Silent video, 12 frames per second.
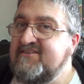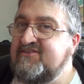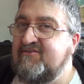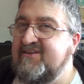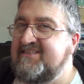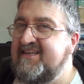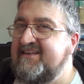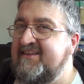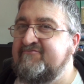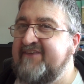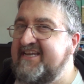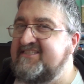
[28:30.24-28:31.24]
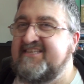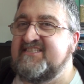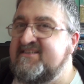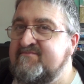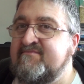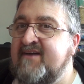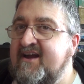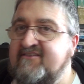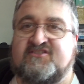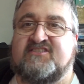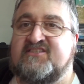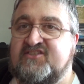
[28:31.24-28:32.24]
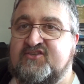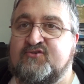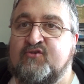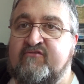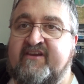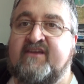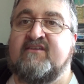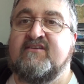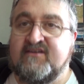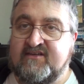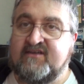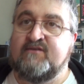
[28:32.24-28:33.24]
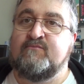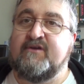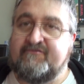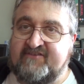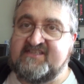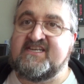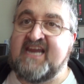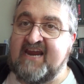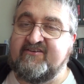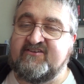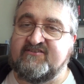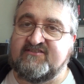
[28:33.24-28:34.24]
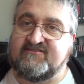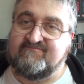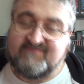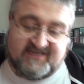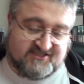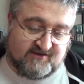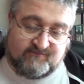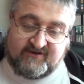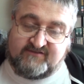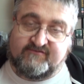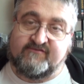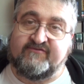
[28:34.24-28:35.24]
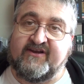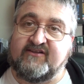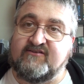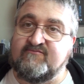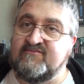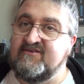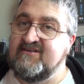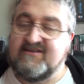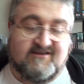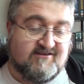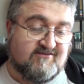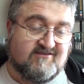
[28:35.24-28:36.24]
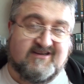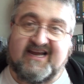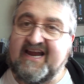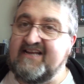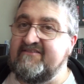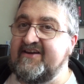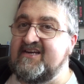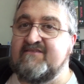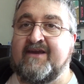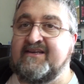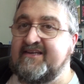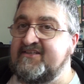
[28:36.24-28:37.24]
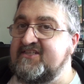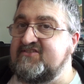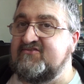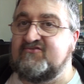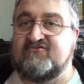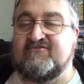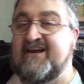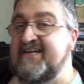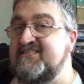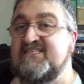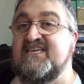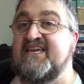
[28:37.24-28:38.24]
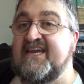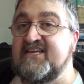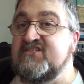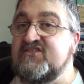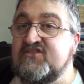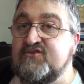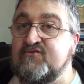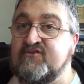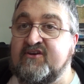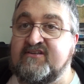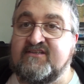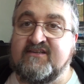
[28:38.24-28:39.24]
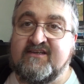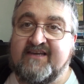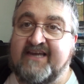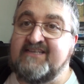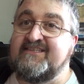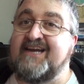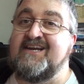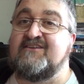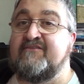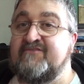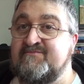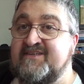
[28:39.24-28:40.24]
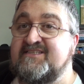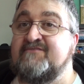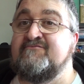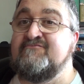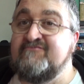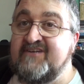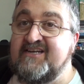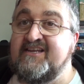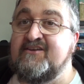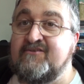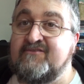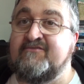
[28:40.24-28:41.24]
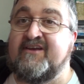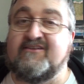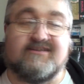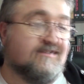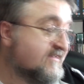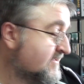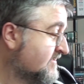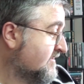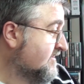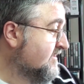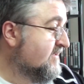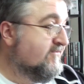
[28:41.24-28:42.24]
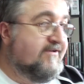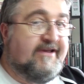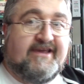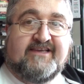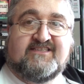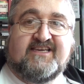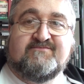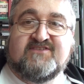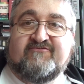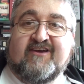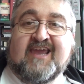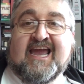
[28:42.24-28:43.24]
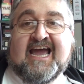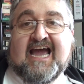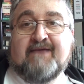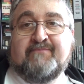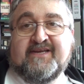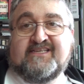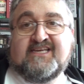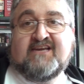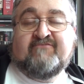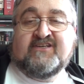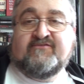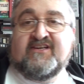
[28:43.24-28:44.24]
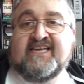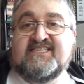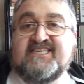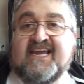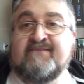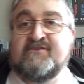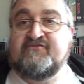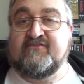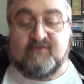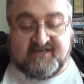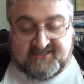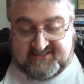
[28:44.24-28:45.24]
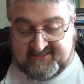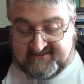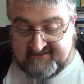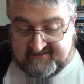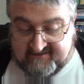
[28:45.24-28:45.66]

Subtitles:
So the race doesn't matter, it's just a story with these characters. It's a wonderful film, highly recommended, just try and see it, it's so good. And Danny Glover makes a really good villain. He seems very happy to get rid of the nice guy image for once.